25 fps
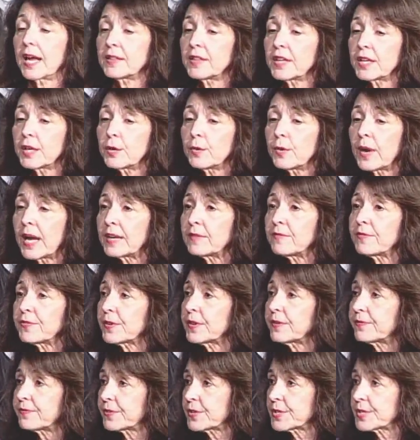And the UN,
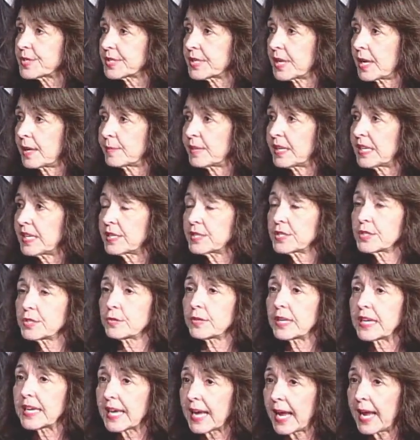for the first time in
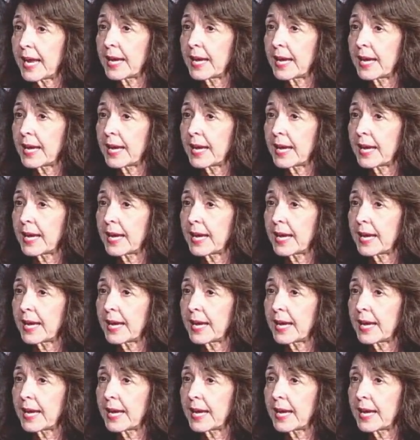history,